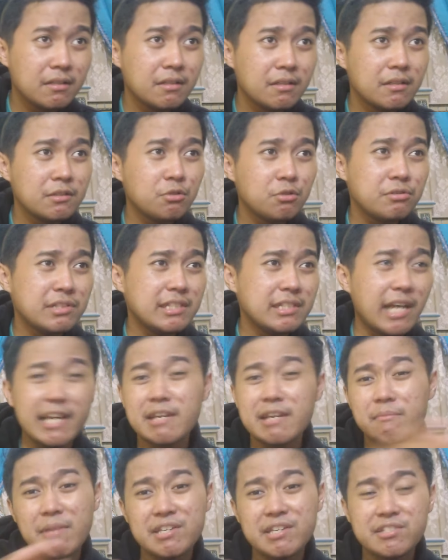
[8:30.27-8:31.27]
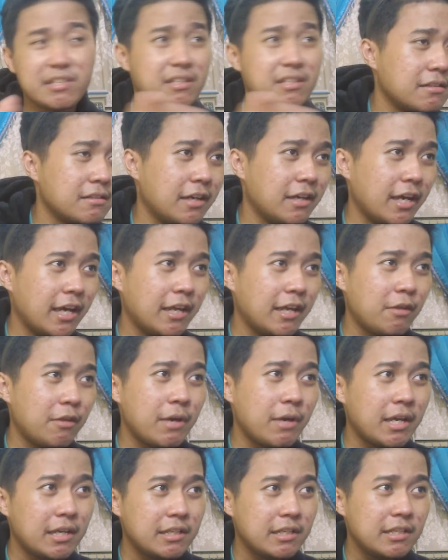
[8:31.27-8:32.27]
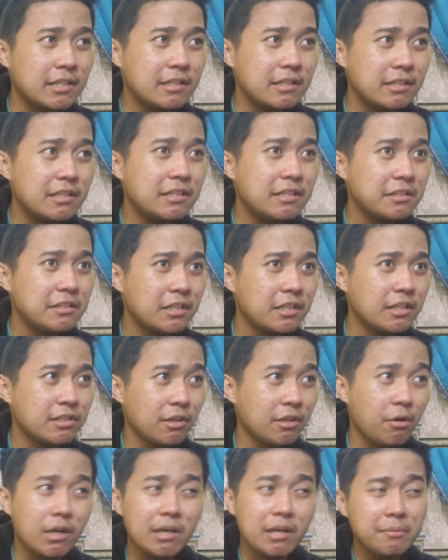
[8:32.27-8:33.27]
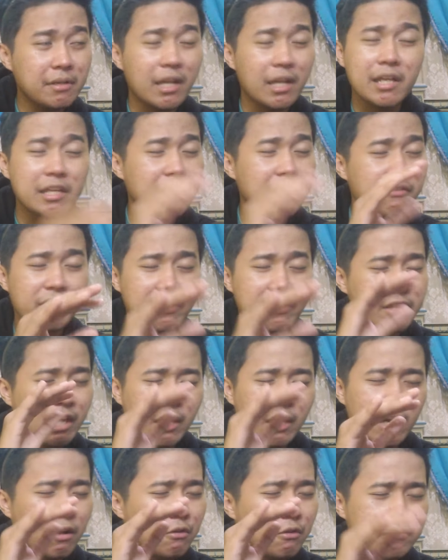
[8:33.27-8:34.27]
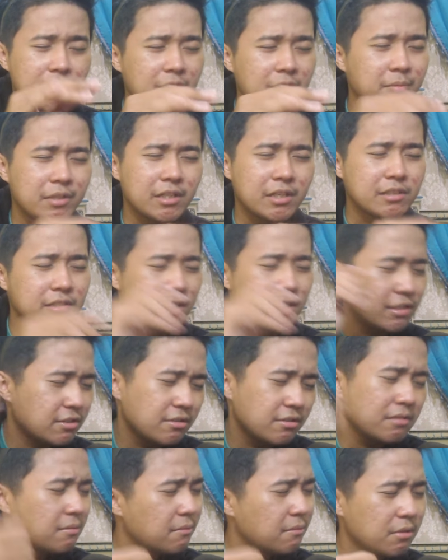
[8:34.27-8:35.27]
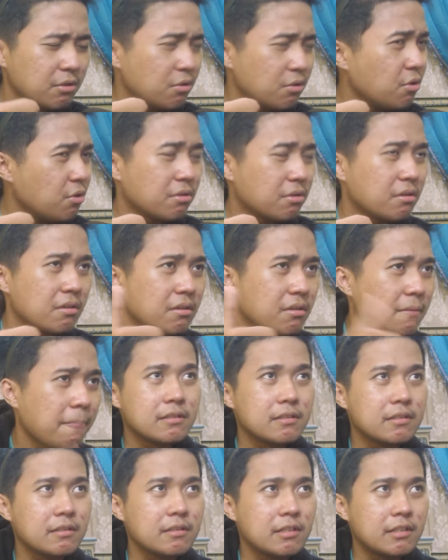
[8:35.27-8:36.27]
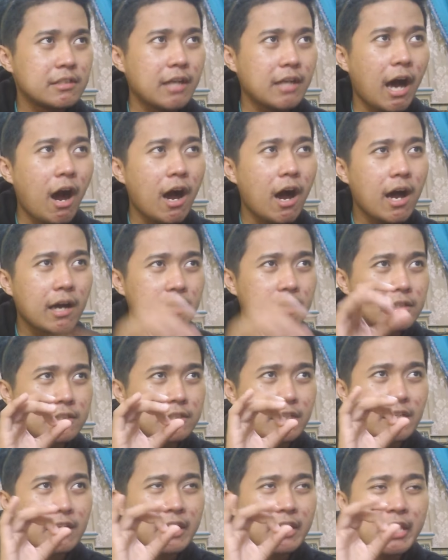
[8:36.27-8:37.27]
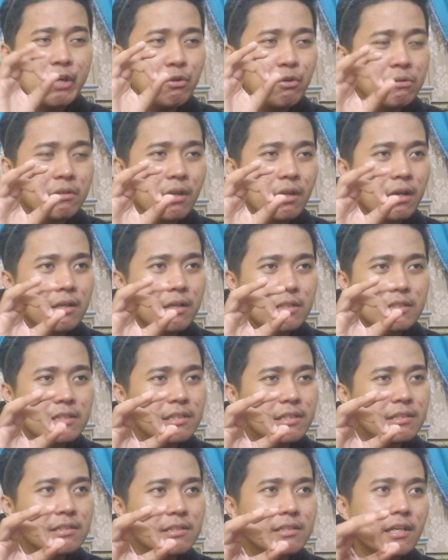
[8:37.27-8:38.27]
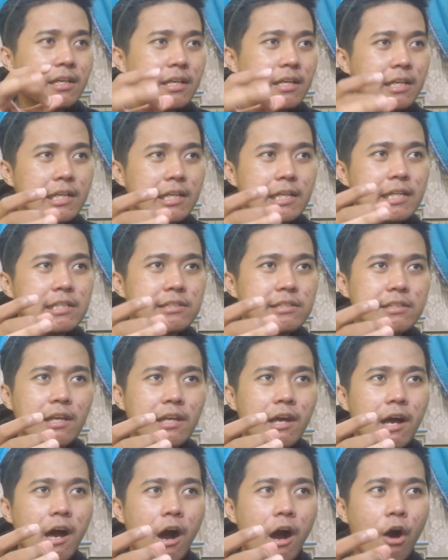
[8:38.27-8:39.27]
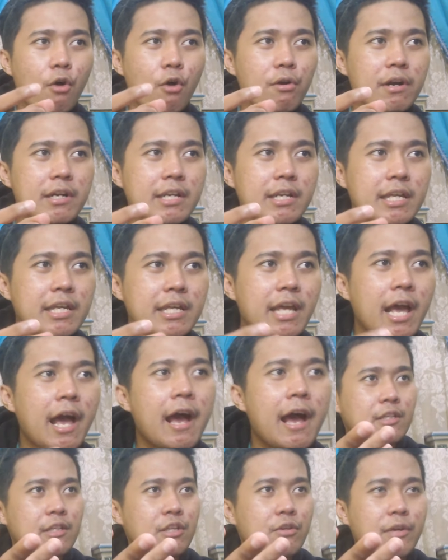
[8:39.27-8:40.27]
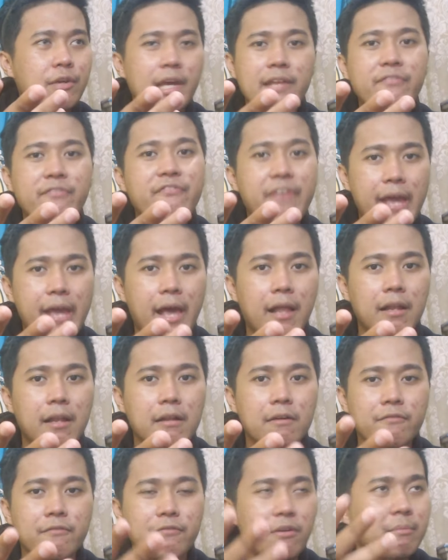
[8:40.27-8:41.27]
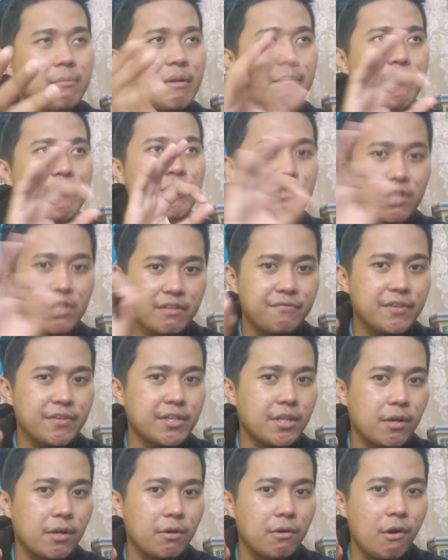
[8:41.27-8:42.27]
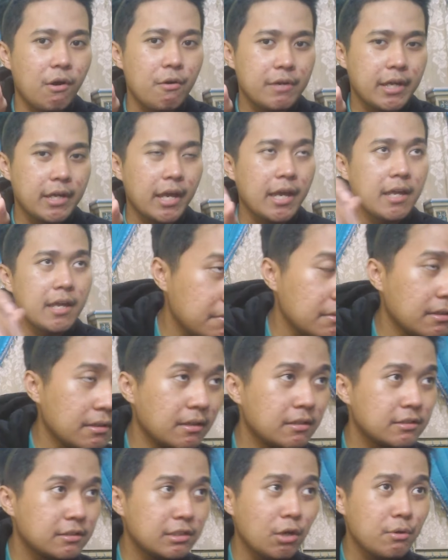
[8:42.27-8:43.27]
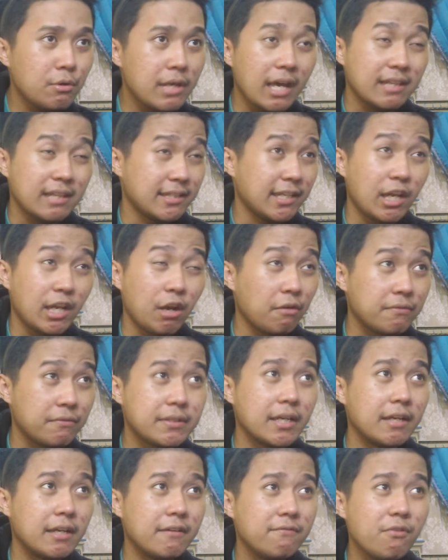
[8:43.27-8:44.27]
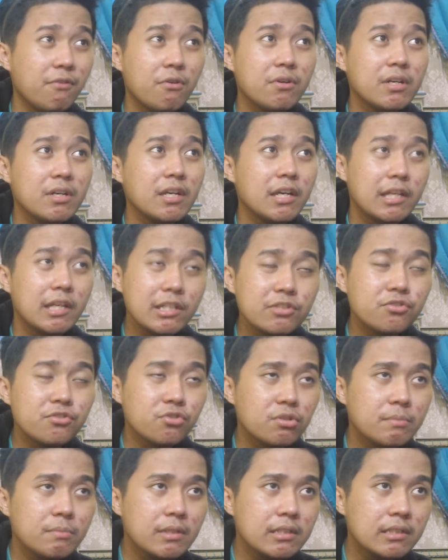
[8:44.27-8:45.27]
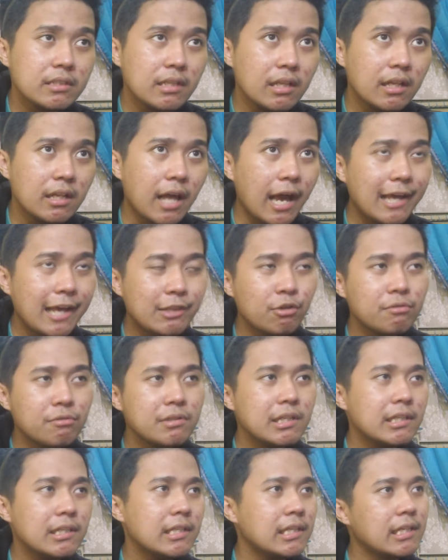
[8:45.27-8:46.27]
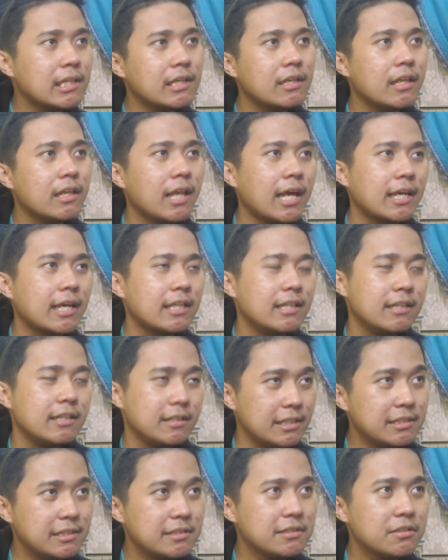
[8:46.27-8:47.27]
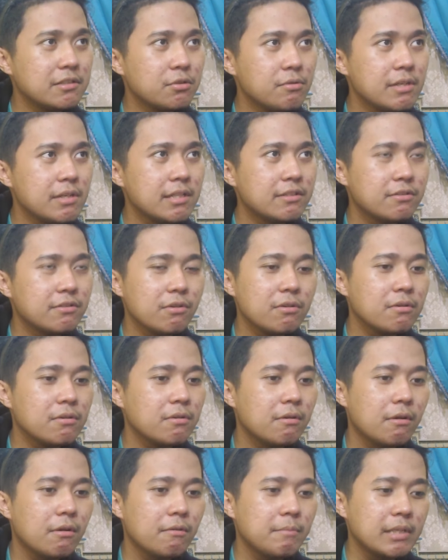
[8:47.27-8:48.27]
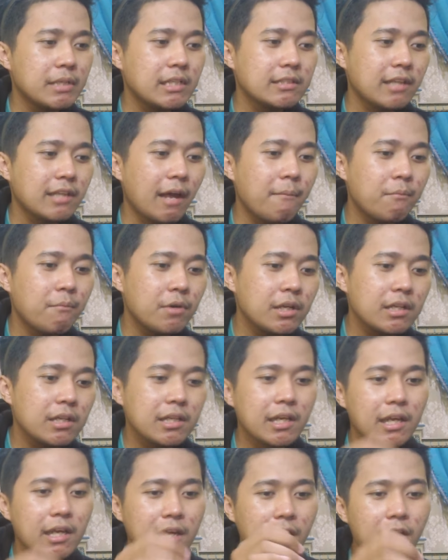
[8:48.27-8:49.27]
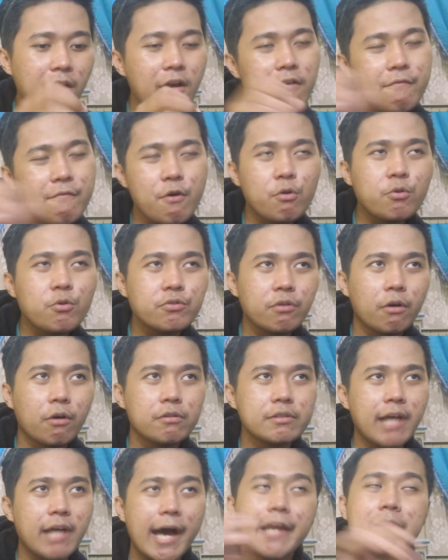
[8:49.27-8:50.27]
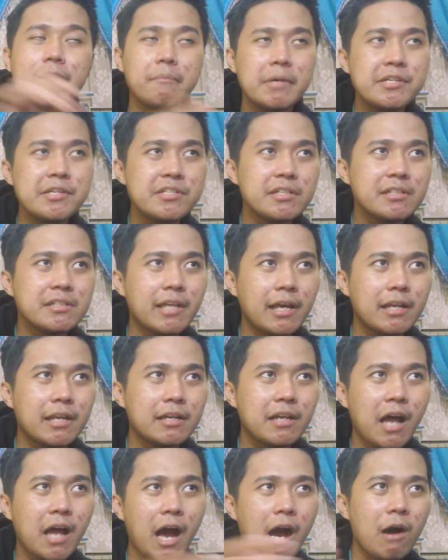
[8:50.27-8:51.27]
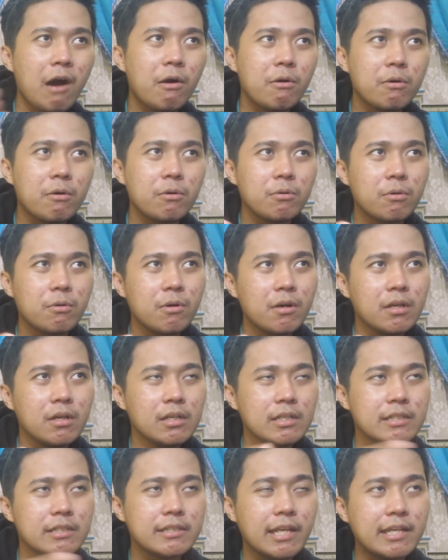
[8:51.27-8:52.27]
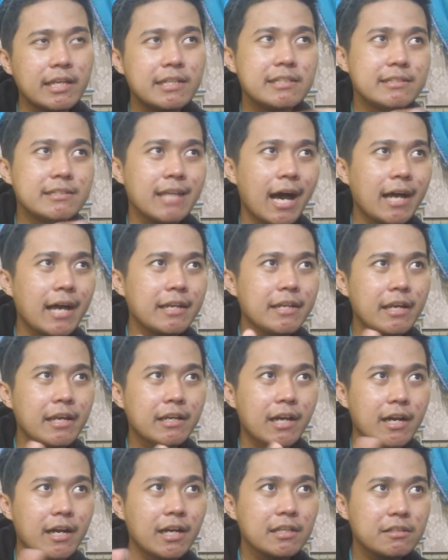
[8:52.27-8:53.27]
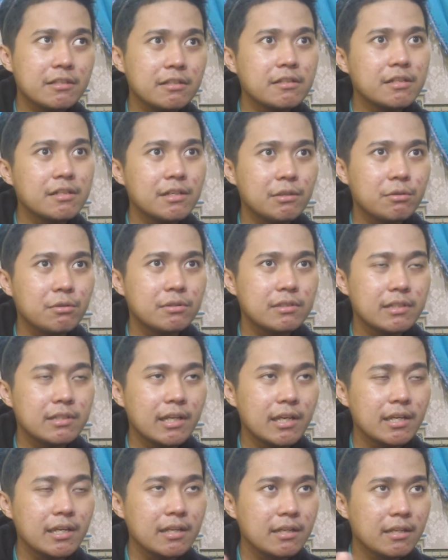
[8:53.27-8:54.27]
to see animation anyway in this year, so I'm gonna like give it 10 out of 10 because it's good. The cuteness is already, you can tell from the music video, okay? So yeah, 10 out of 10. For the instrumental, I don't really like listen to it, so because I'm really focused on the animation and how they design their character, you could say,